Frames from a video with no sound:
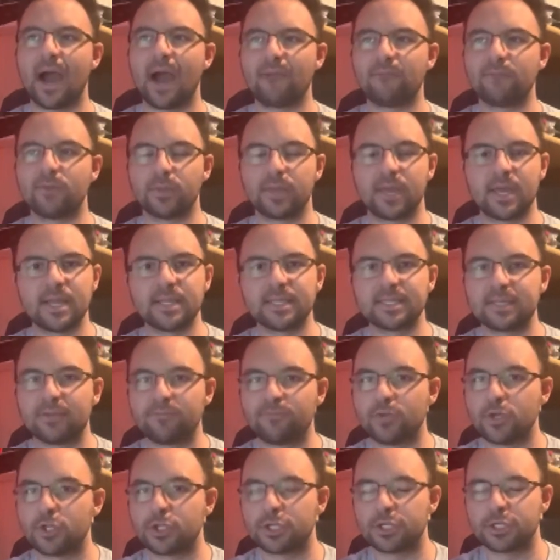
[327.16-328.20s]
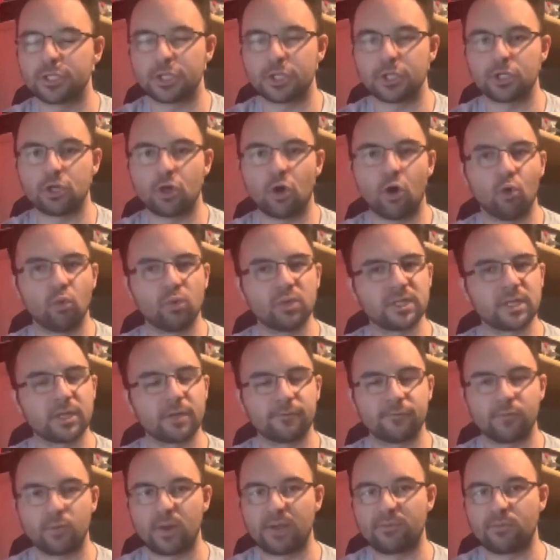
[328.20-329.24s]
I feel that Instant Fusion is just always going
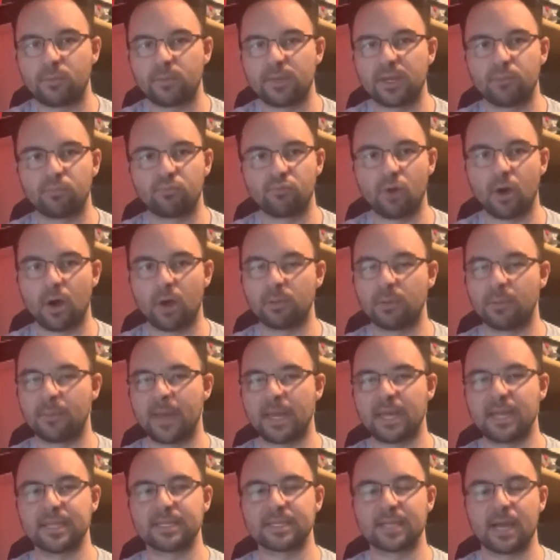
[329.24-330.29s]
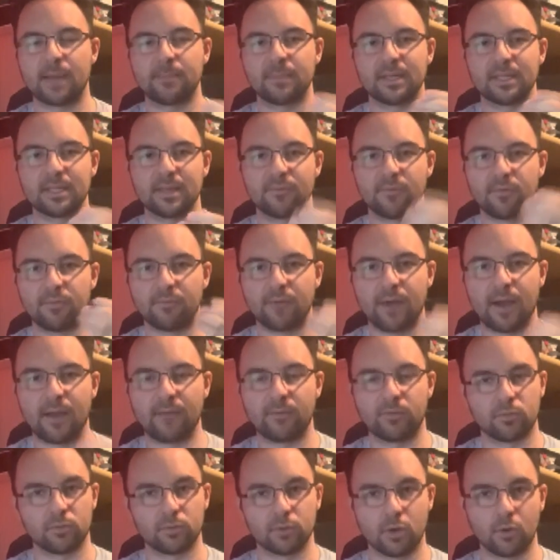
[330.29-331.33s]
to forever be a problem anytime that level
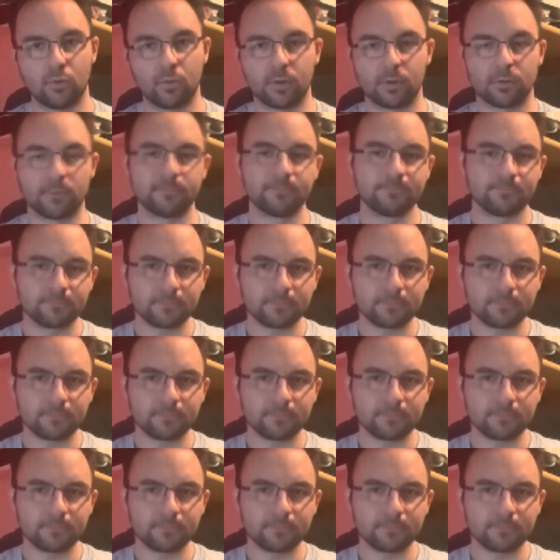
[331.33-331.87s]
5 or lower